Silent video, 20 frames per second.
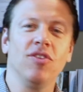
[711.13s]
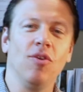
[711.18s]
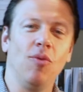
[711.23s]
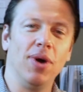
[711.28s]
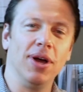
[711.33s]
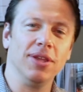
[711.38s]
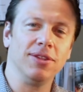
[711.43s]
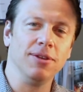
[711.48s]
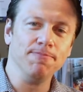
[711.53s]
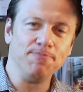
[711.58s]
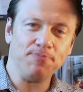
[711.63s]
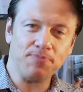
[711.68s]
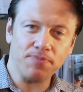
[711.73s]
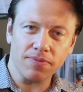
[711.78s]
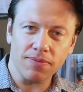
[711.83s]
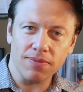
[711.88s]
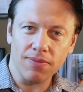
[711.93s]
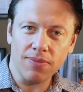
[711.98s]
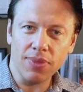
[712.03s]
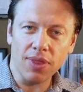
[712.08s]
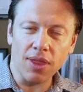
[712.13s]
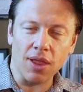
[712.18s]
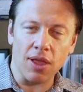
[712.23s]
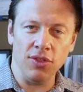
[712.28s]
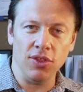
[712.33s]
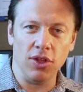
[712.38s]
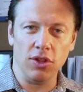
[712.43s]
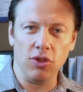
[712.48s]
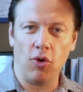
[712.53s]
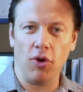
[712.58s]
So what
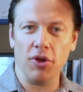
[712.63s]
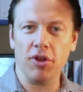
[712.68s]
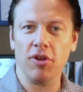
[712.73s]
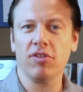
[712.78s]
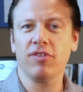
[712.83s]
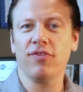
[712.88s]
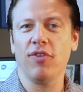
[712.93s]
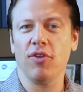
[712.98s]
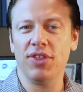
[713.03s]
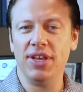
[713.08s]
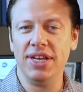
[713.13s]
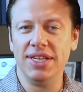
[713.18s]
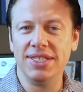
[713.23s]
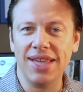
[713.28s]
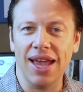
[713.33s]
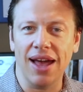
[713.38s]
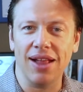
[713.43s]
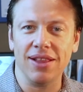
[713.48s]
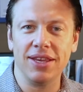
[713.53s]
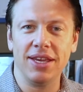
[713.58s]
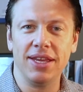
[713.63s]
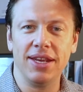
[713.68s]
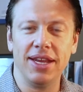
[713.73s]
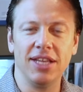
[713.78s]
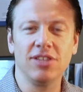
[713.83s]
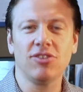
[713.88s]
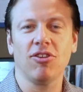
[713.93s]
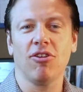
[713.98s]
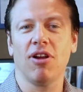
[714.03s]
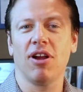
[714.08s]
the lawyers for the Italian
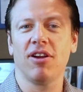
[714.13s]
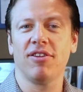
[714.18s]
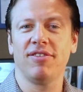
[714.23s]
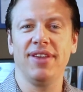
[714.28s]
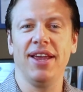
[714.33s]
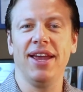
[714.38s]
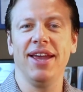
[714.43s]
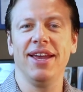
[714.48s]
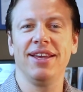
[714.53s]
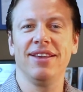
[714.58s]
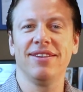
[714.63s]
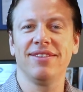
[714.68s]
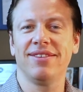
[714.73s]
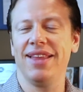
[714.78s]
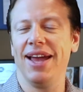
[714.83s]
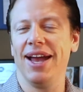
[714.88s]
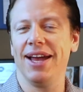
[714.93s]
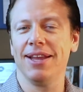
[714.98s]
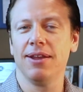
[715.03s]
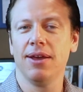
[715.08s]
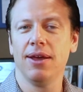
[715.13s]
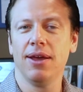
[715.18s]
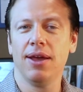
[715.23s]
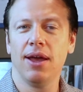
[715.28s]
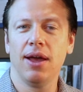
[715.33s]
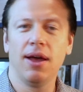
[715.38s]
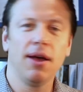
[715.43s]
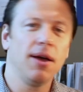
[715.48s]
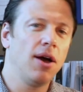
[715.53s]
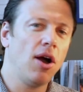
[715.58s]
Inter are saying is that,
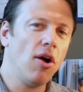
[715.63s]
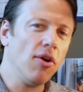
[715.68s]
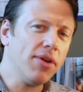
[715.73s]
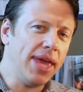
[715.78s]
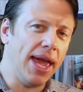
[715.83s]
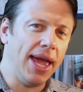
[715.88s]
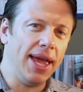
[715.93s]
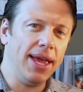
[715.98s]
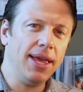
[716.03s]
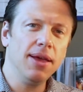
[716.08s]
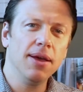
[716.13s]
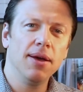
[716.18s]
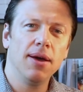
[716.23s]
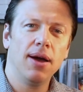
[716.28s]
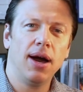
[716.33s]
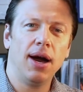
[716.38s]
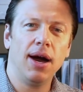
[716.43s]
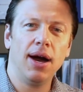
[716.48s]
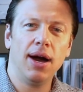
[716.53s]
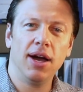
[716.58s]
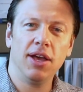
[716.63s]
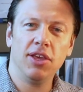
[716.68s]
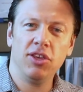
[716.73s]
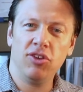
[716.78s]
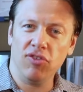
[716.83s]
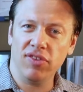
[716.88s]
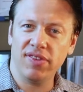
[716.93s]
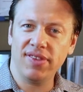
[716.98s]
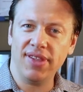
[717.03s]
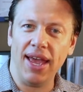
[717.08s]
okay,
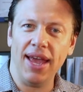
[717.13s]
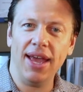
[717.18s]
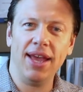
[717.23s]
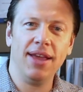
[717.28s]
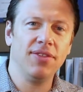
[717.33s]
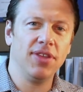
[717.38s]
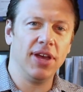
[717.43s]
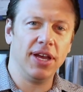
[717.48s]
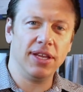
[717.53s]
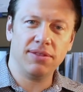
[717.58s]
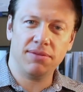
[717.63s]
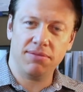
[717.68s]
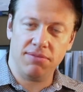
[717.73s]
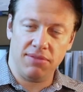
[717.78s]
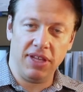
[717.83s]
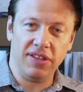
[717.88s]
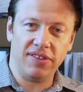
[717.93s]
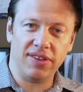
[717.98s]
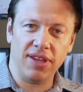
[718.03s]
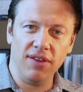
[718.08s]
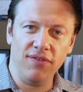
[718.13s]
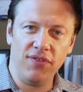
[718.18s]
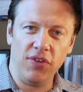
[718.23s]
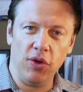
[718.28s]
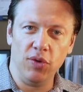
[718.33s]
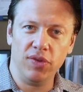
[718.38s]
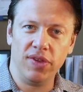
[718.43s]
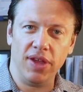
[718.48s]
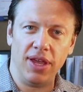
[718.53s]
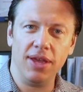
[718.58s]
you say that it's
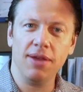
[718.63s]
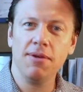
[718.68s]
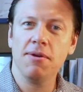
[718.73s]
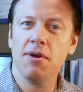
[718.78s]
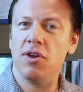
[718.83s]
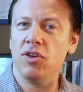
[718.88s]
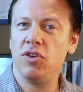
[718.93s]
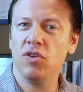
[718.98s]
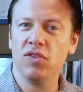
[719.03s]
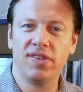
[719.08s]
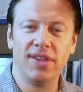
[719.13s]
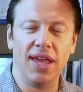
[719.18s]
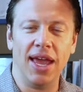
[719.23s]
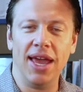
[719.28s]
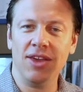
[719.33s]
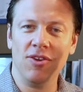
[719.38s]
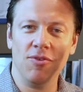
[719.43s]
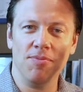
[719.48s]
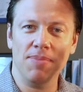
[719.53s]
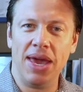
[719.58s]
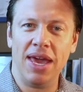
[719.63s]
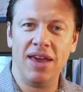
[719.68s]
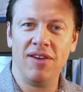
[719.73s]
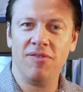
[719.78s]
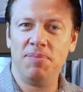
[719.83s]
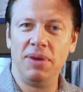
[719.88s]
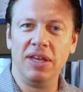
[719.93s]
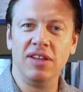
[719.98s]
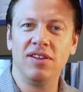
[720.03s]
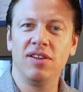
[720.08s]
confusing. You say you may
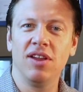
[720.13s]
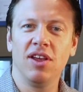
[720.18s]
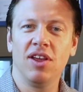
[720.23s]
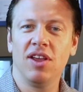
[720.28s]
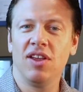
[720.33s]
have been